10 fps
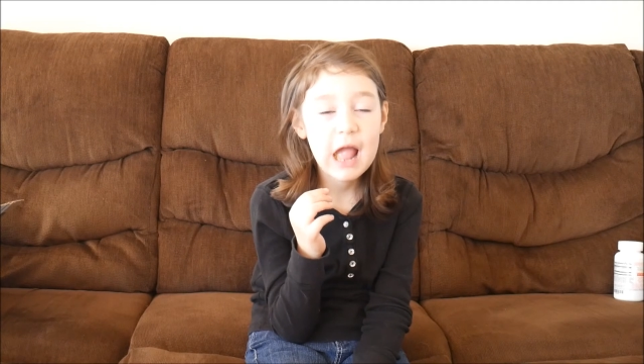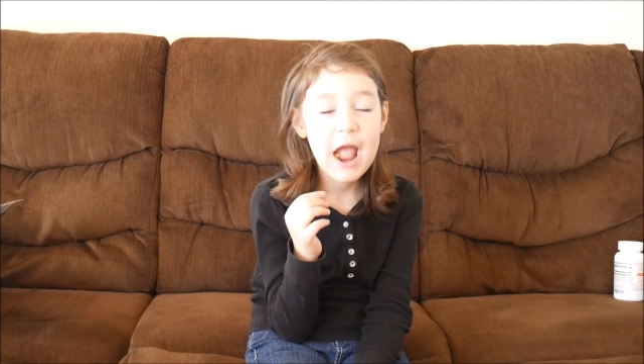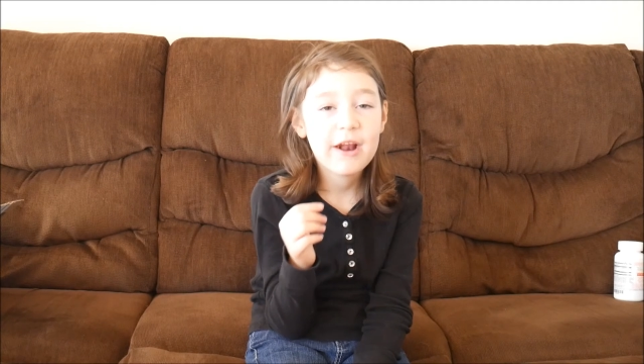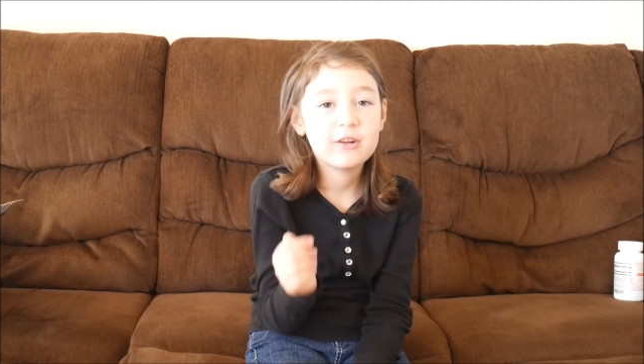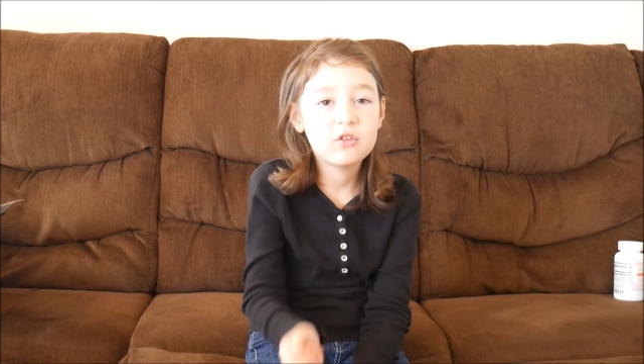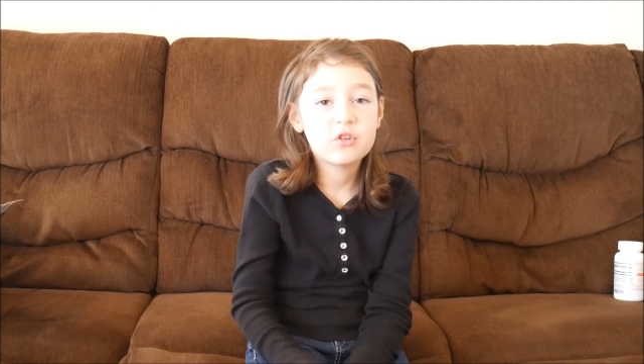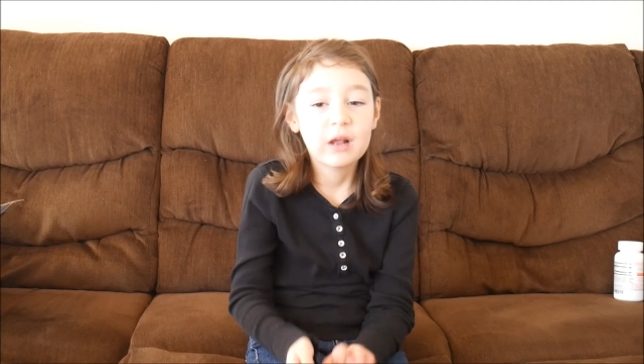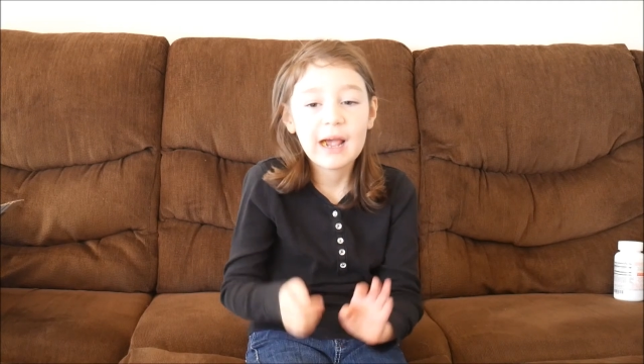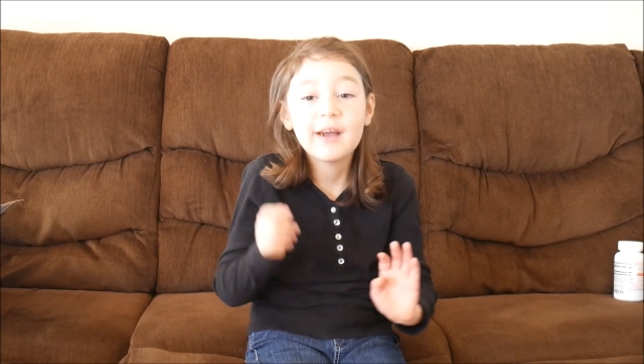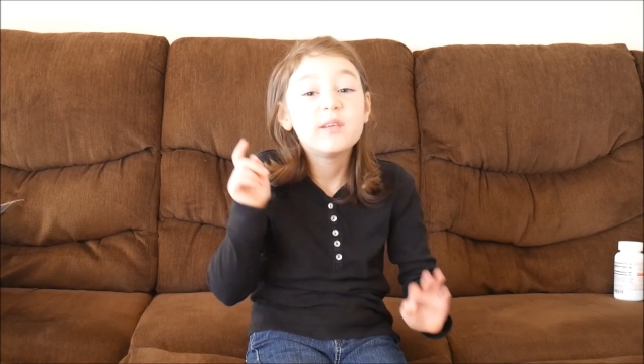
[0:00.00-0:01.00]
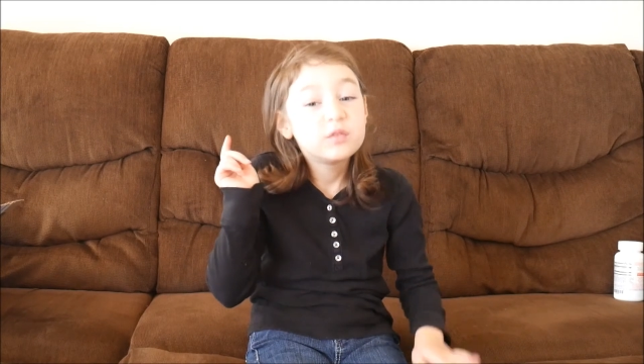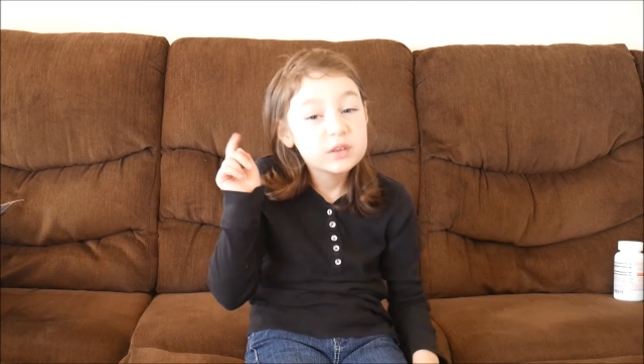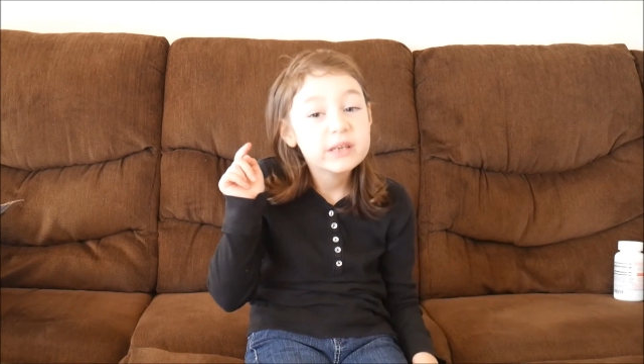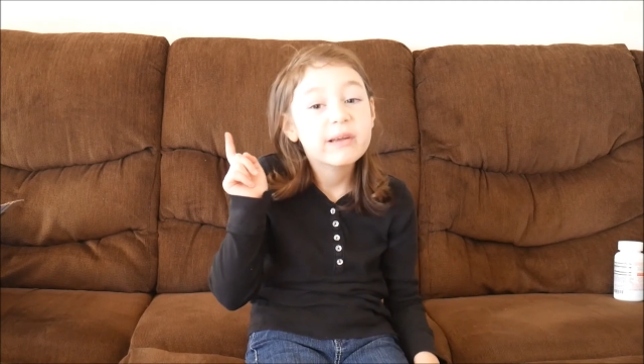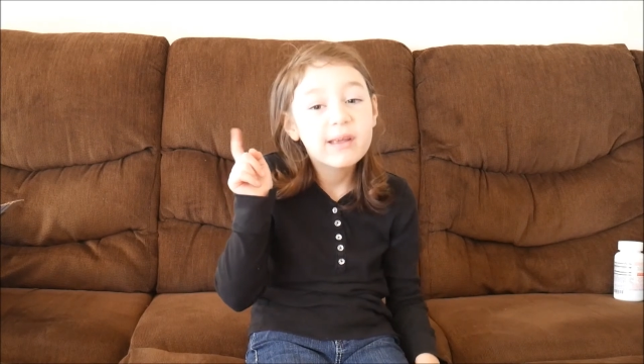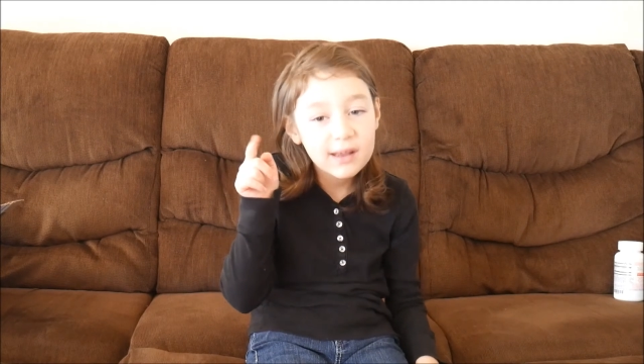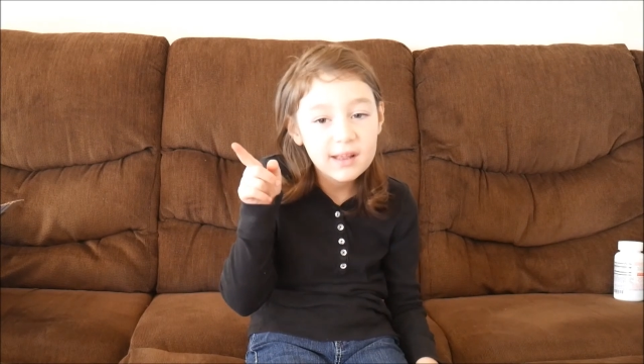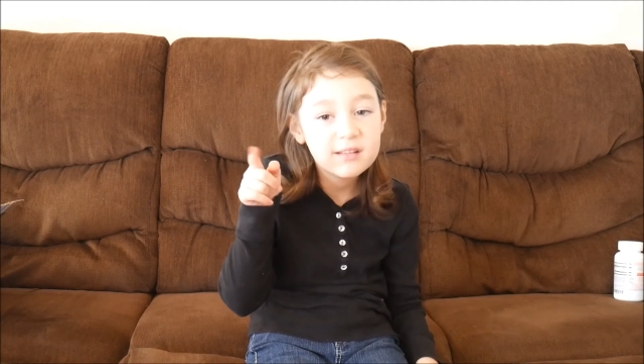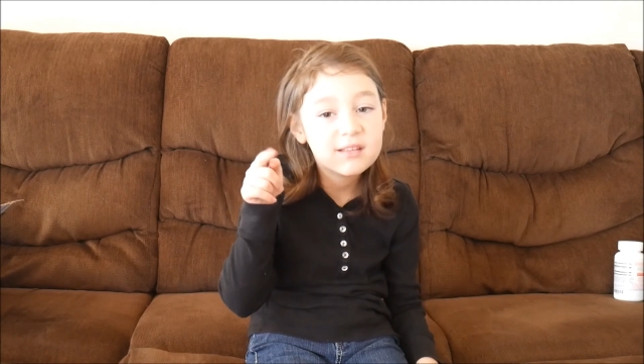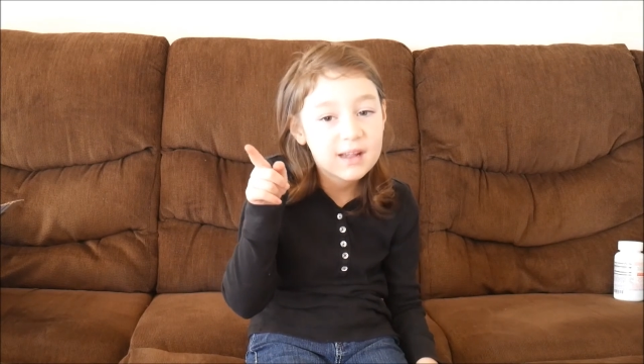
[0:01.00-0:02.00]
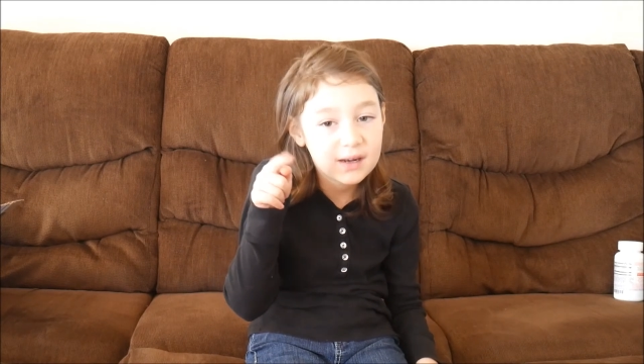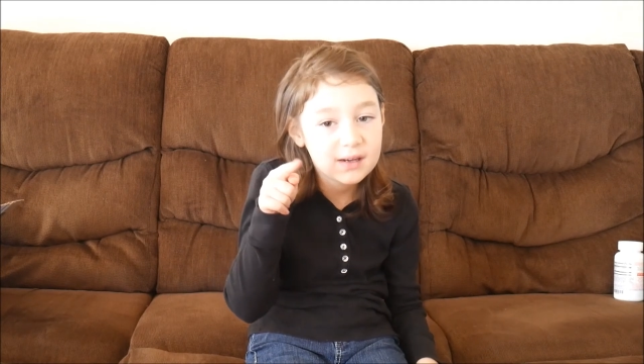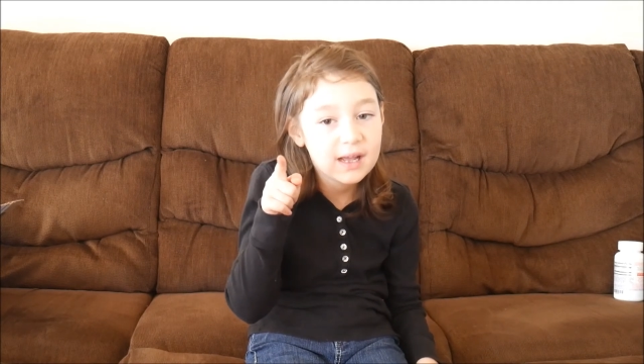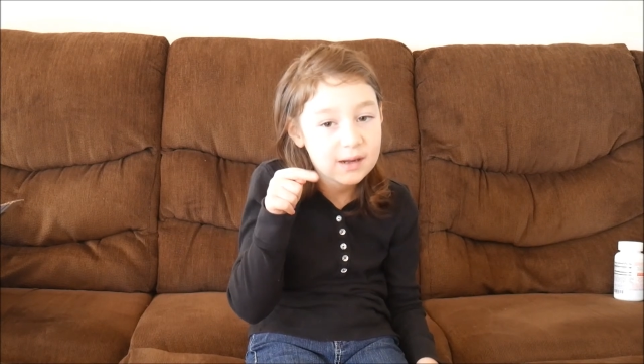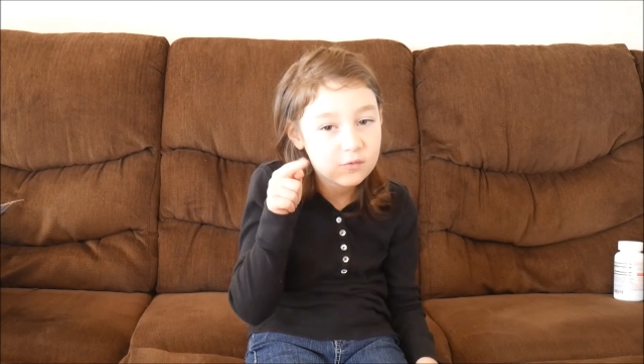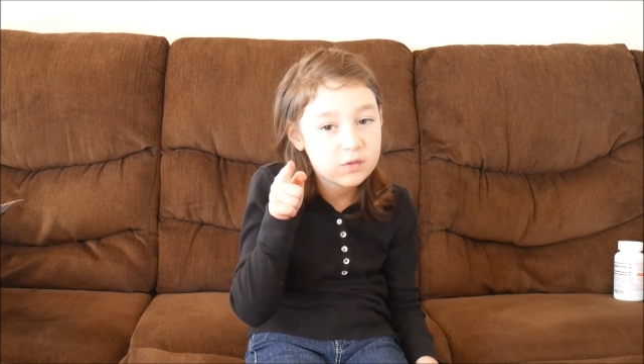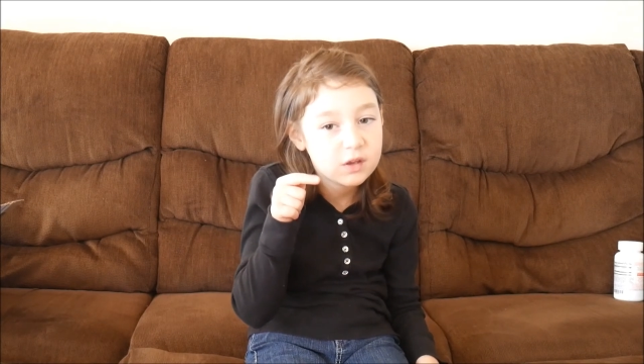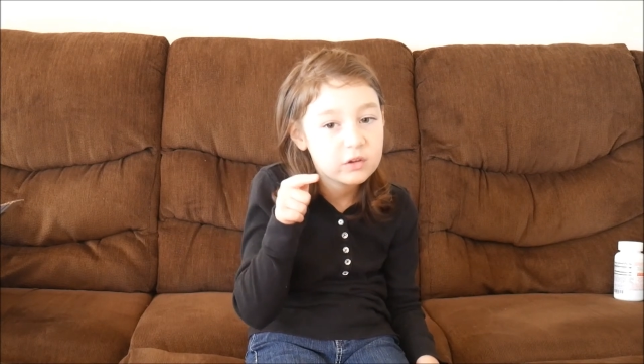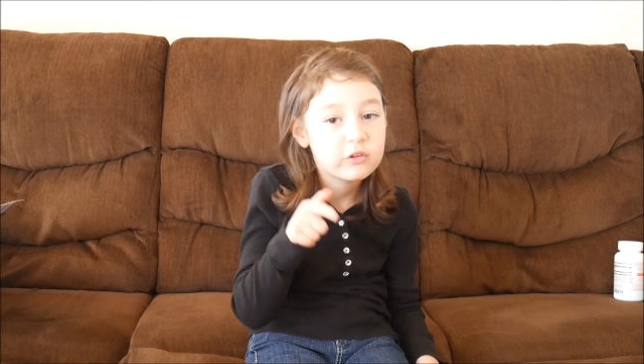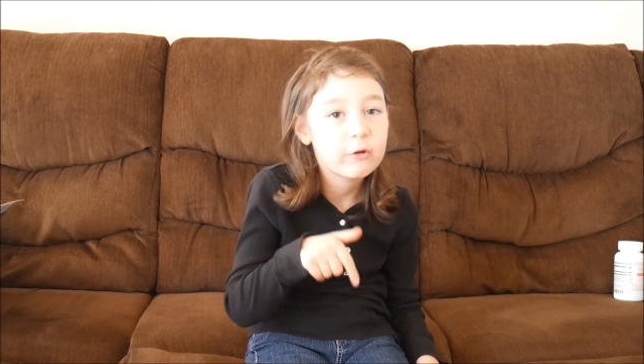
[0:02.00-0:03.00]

And I think kids can have this.